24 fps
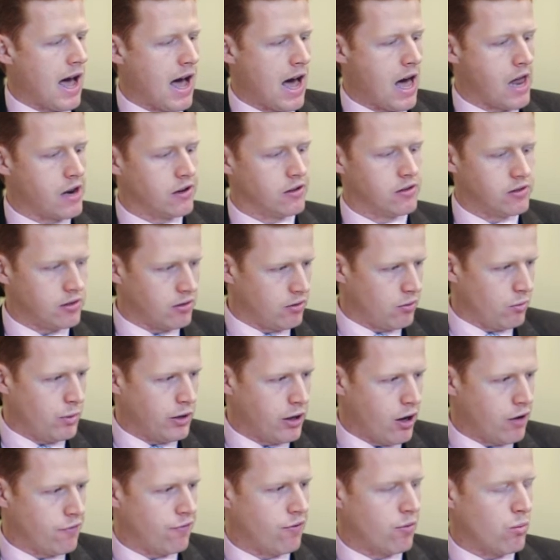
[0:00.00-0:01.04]
And
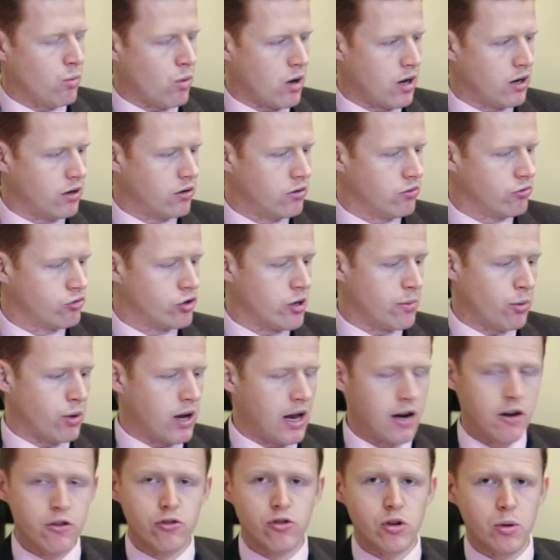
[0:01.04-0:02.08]
we go from one triple
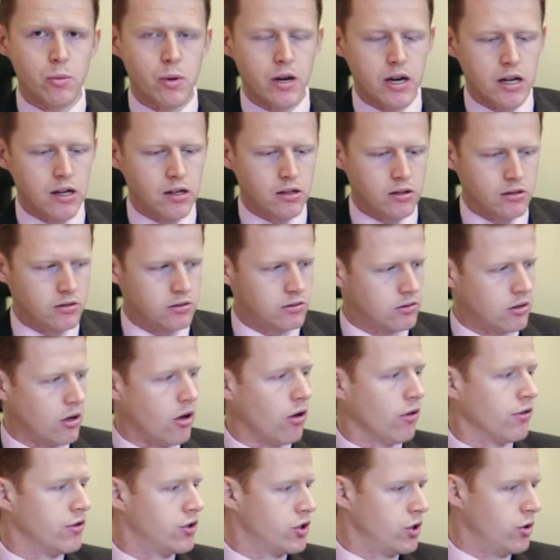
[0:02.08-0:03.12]
gallantry winner
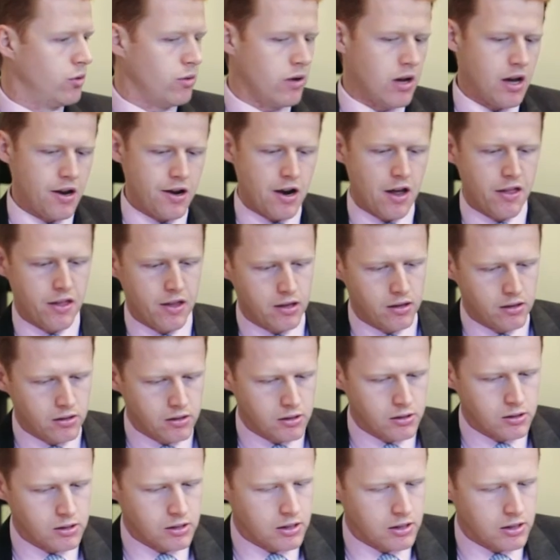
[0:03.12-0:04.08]
onto another.